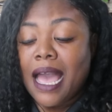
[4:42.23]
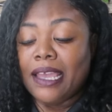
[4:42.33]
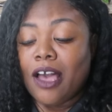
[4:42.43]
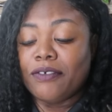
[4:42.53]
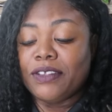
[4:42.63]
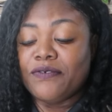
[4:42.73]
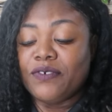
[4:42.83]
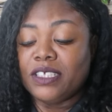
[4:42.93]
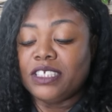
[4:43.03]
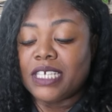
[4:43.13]
I often
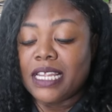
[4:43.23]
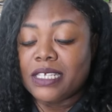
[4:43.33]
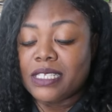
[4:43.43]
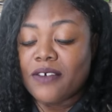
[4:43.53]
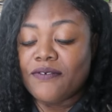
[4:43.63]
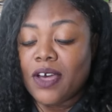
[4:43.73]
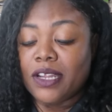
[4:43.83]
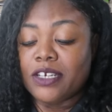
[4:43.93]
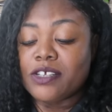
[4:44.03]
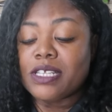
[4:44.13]
feel jealous of
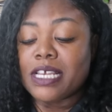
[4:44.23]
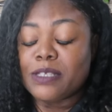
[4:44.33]
others,